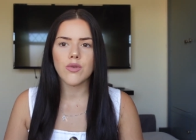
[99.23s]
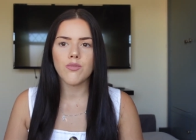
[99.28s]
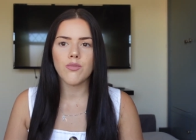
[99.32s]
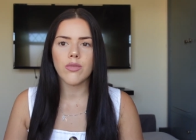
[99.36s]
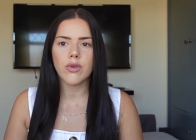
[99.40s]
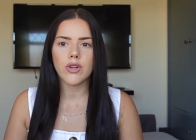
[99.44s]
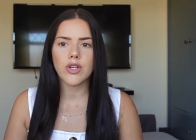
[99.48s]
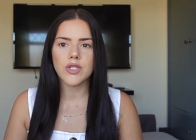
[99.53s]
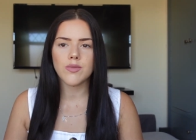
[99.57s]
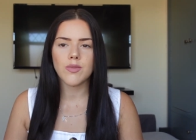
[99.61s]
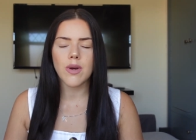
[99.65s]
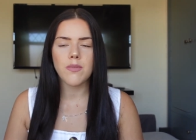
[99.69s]

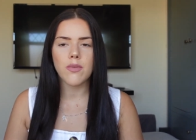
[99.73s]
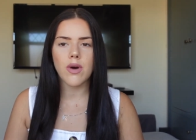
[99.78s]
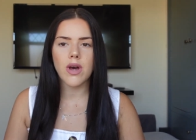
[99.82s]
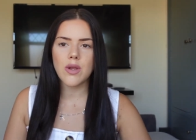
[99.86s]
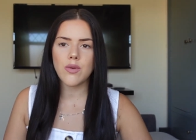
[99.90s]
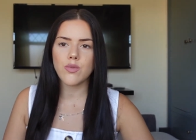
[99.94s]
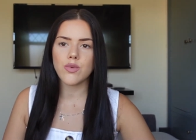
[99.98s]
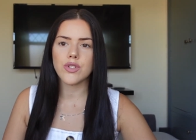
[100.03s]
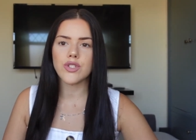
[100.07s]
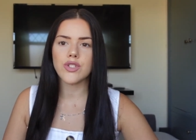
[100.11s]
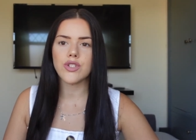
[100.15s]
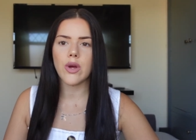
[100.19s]
Because my
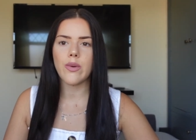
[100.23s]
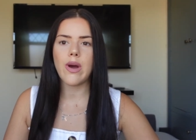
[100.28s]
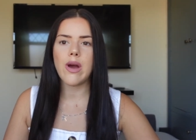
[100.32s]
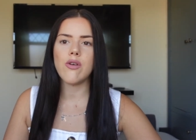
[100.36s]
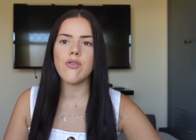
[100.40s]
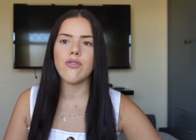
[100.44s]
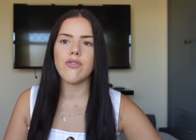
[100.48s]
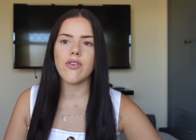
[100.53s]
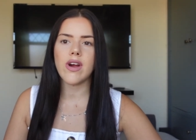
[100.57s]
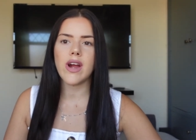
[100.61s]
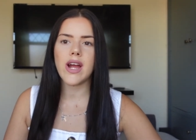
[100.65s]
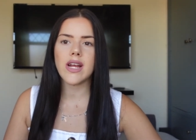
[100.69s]
mind was so
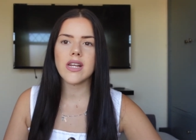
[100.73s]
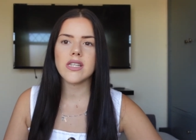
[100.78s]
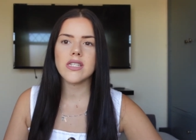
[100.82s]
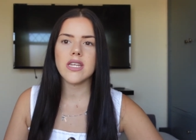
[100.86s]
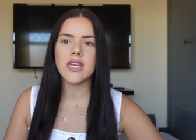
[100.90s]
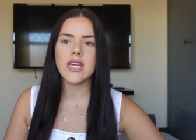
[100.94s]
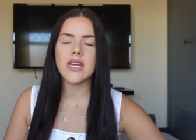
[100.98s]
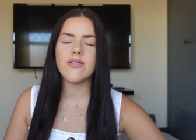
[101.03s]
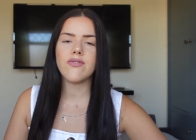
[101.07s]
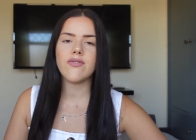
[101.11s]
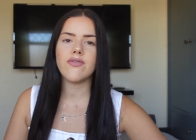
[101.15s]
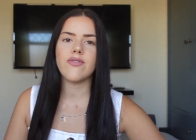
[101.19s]

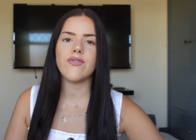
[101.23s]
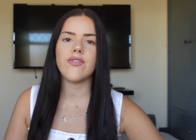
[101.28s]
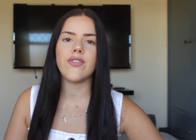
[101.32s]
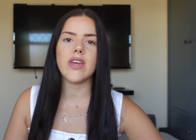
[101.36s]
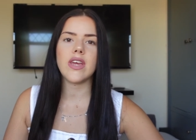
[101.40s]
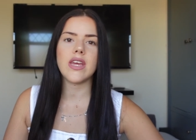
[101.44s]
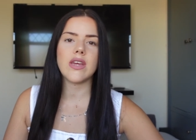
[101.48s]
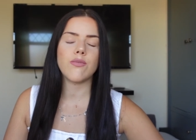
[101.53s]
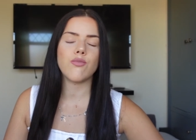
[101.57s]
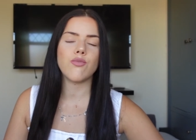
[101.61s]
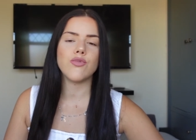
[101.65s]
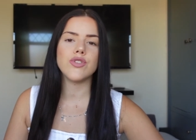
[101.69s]
overactive,
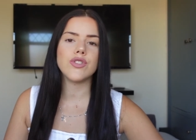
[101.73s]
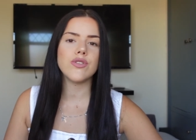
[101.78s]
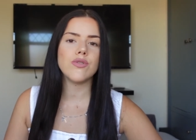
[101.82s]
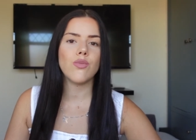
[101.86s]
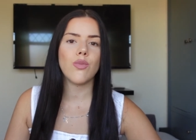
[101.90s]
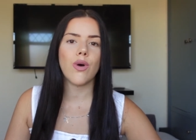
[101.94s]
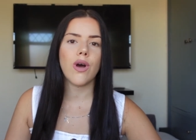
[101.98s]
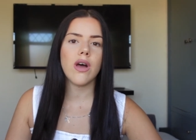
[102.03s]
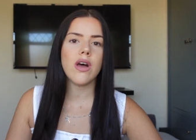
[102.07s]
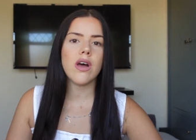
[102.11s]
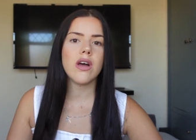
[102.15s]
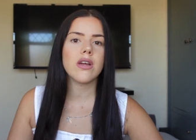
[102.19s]
it wouldn't
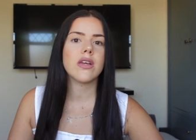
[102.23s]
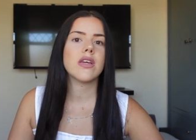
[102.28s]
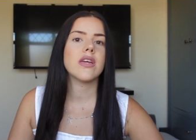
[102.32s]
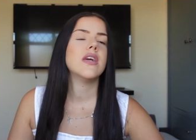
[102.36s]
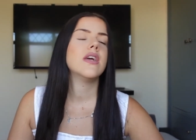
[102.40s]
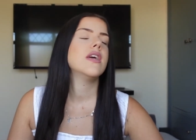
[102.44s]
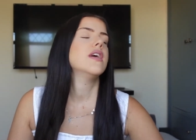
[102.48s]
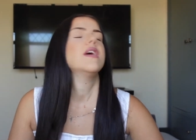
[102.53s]
work.